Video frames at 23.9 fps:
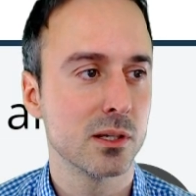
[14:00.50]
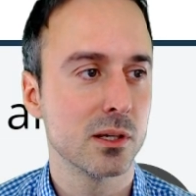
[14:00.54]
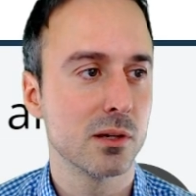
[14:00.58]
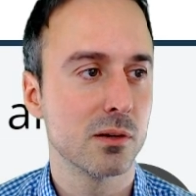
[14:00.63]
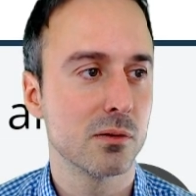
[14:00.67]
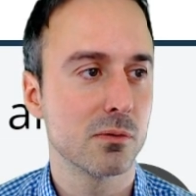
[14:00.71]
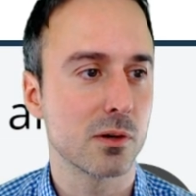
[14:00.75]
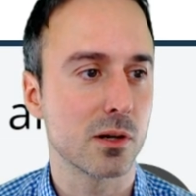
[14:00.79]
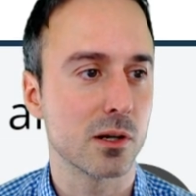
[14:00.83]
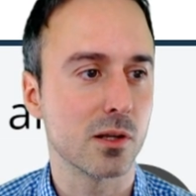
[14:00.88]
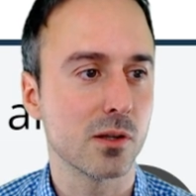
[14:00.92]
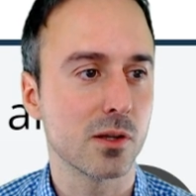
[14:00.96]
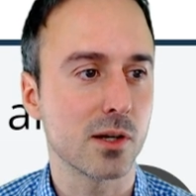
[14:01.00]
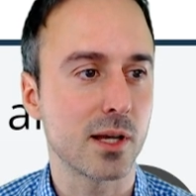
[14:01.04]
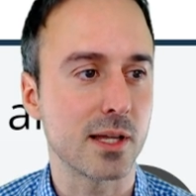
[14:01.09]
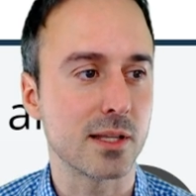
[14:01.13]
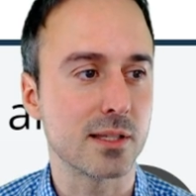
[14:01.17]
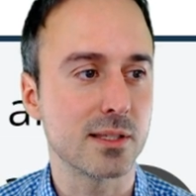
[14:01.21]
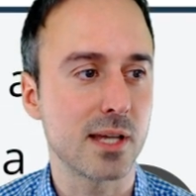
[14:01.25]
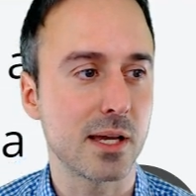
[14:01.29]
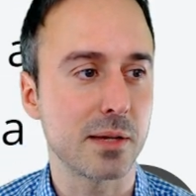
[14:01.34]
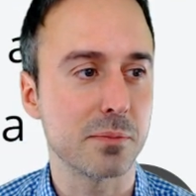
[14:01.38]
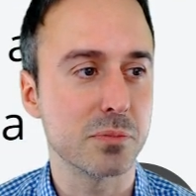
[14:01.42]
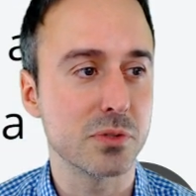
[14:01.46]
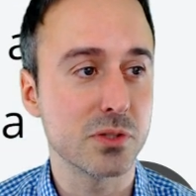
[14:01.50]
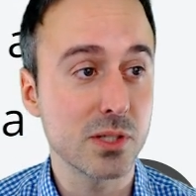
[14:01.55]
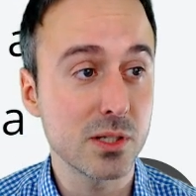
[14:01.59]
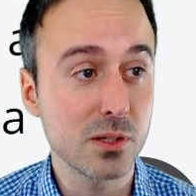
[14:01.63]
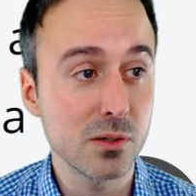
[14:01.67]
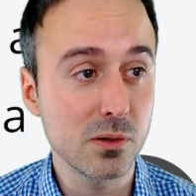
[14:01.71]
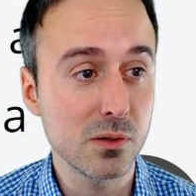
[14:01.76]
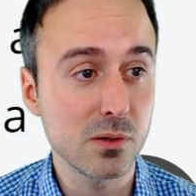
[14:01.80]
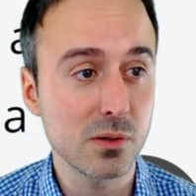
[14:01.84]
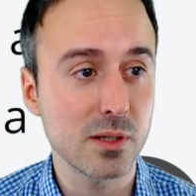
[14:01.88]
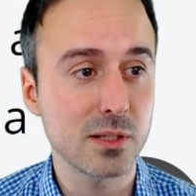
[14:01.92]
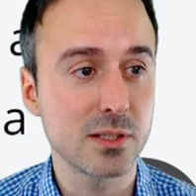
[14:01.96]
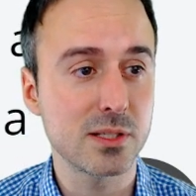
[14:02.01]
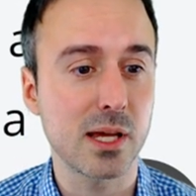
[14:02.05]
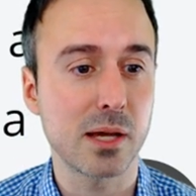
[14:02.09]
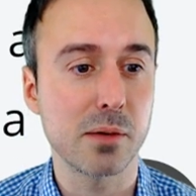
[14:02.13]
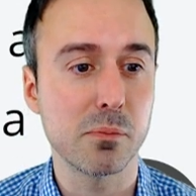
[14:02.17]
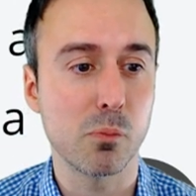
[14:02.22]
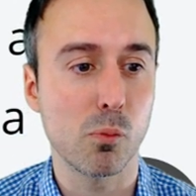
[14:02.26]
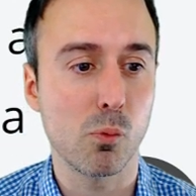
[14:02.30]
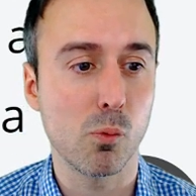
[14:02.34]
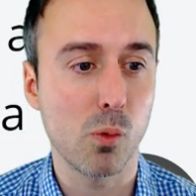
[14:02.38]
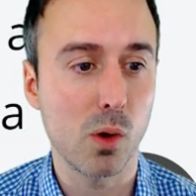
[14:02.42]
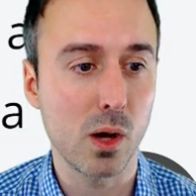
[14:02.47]
We're going to look at type zero and type
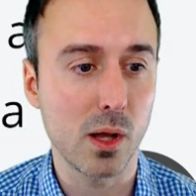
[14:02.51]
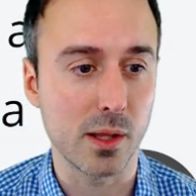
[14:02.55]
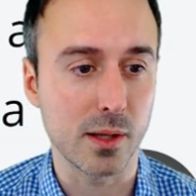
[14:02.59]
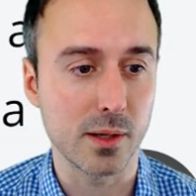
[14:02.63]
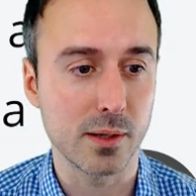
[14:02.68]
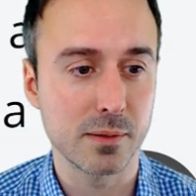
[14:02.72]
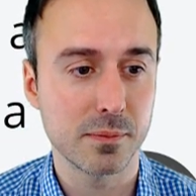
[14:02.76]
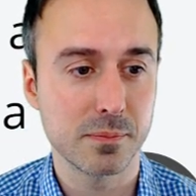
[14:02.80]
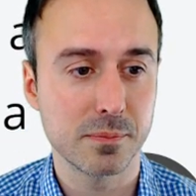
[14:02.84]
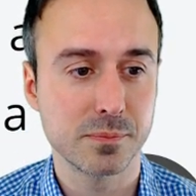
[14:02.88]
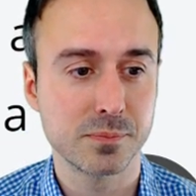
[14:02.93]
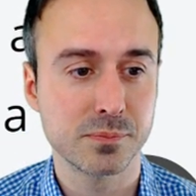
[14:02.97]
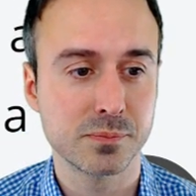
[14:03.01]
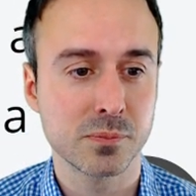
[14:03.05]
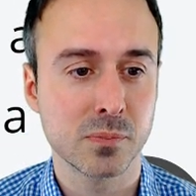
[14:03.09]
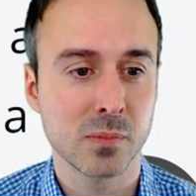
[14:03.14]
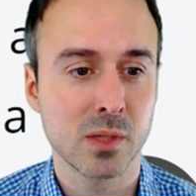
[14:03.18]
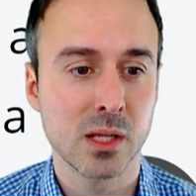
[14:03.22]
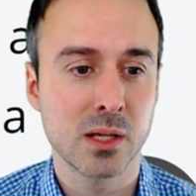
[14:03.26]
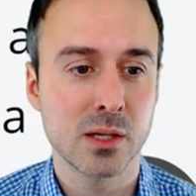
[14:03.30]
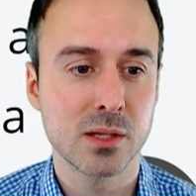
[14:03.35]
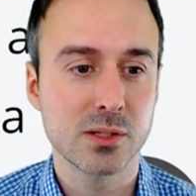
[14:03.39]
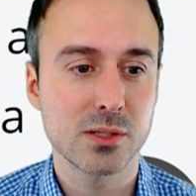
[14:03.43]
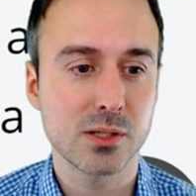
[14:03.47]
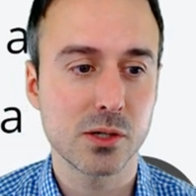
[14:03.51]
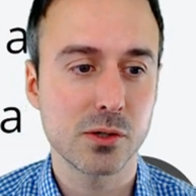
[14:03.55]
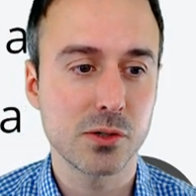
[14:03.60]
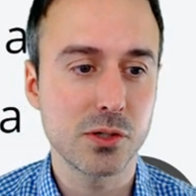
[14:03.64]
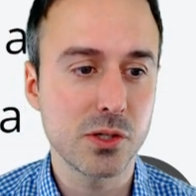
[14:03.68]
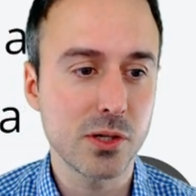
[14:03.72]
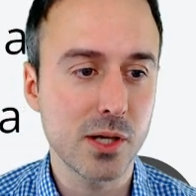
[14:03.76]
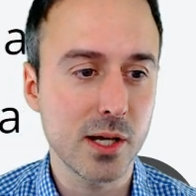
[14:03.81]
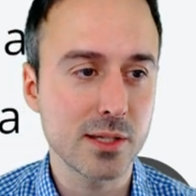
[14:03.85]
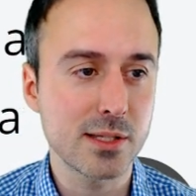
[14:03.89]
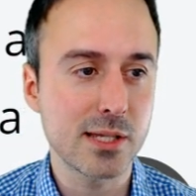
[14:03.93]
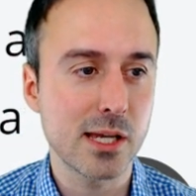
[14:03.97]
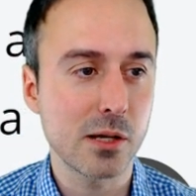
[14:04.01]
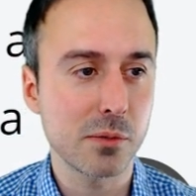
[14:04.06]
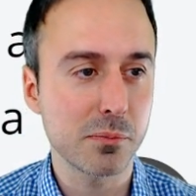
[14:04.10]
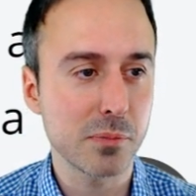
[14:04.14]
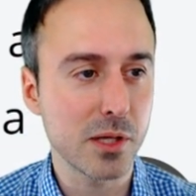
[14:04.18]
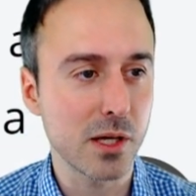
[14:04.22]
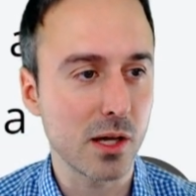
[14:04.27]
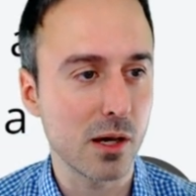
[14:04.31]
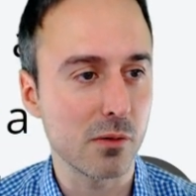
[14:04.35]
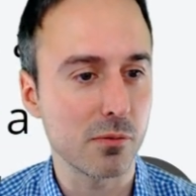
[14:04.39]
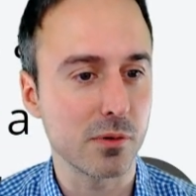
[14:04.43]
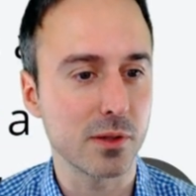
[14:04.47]
one. So you guys help me
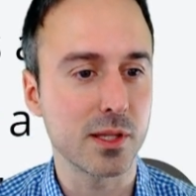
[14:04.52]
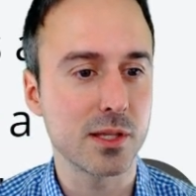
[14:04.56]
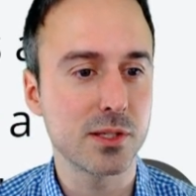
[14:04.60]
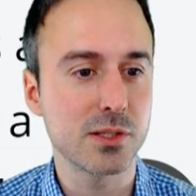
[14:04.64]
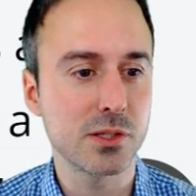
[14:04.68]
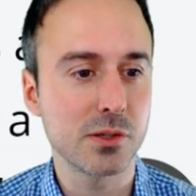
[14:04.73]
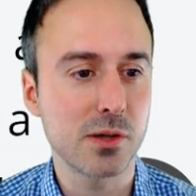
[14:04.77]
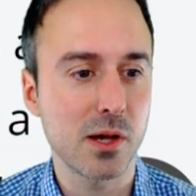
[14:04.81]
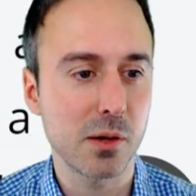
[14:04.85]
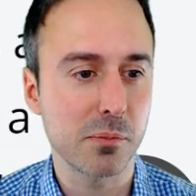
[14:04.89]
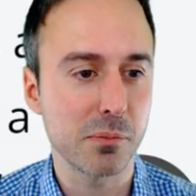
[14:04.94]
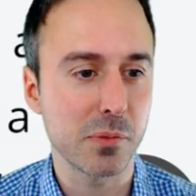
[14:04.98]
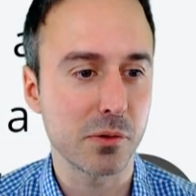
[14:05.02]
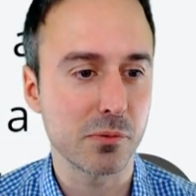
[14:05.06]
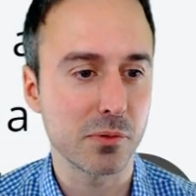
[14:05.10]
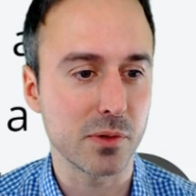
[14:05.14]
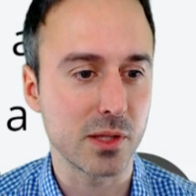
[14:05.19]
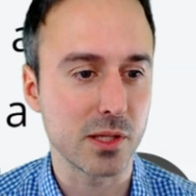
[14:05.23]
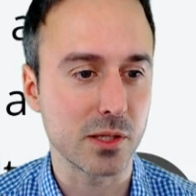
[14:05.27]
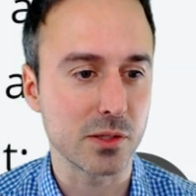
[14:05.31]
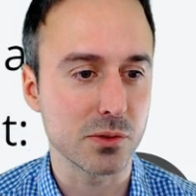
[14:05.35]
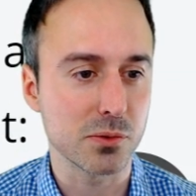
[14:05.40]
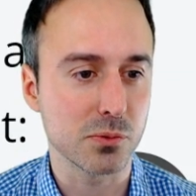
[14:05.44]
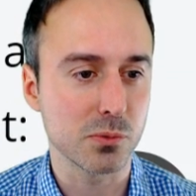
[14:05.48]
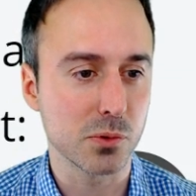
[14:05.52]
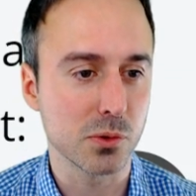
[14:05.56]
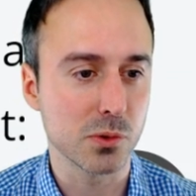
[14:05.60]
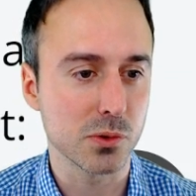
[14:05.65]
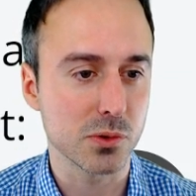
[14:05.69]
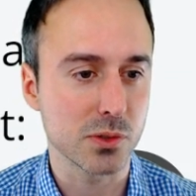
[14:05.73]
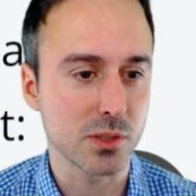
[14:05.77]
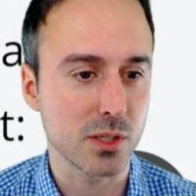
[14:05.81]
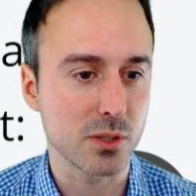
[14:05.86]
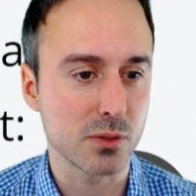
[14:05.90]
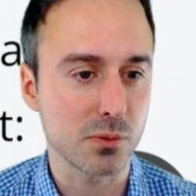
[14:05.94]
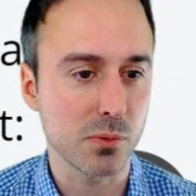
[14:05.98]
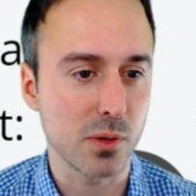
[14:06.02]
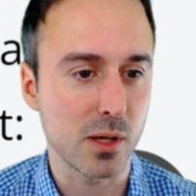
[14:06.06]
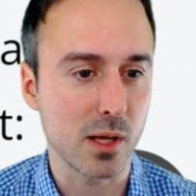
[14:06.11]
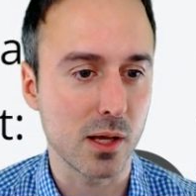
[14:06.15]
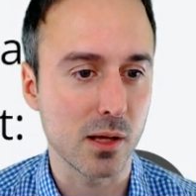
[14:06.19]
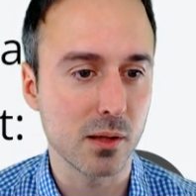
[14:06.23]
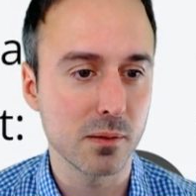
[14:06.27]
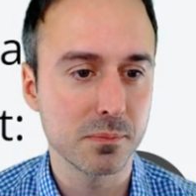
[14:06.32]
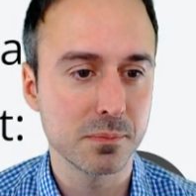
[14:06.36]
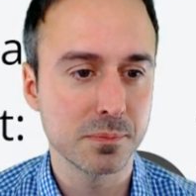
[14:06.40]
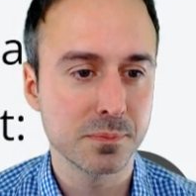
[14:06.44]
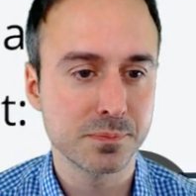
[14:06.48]
out with this. You help me with these rules as
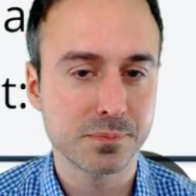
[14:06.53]
well.